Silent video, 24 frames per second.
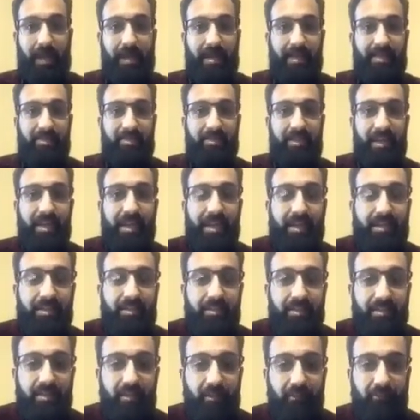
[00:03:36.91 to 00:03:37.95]
he
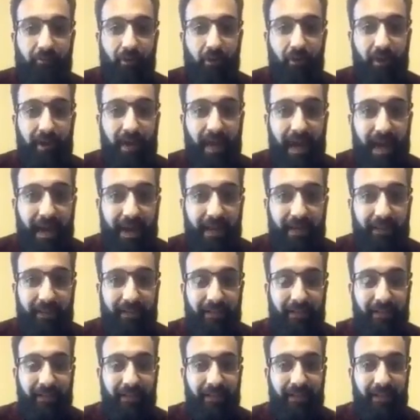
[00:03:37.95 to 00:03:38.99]
seeks foreign
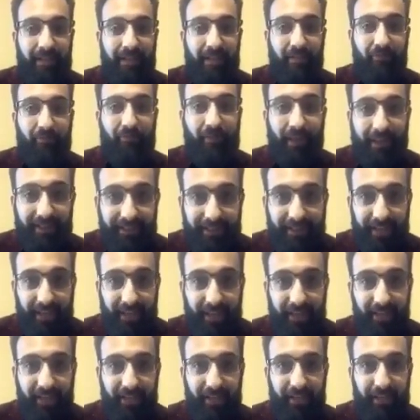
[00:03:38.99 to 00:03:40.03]
aid,
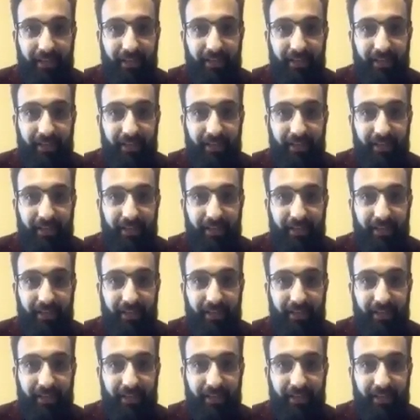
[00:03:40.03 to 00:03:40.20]
funding,